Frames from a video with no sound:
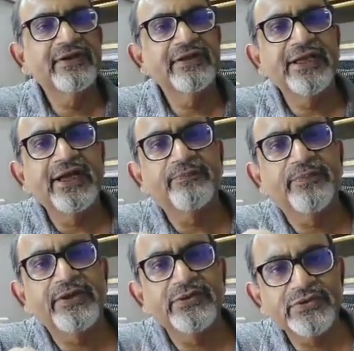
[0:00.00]
They are
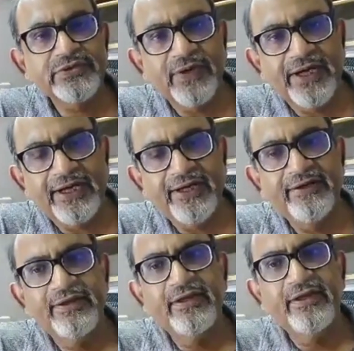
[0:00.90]
produced by
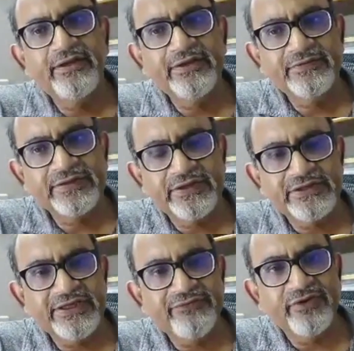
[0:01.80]

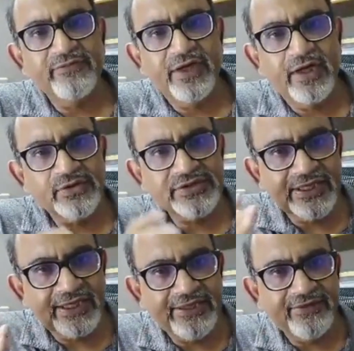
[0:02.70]
surgery from
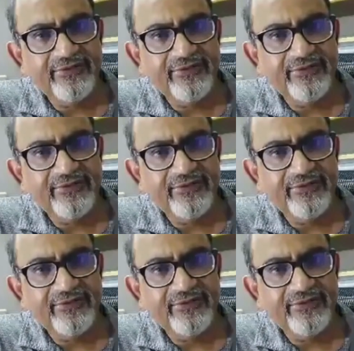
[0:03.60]
outside.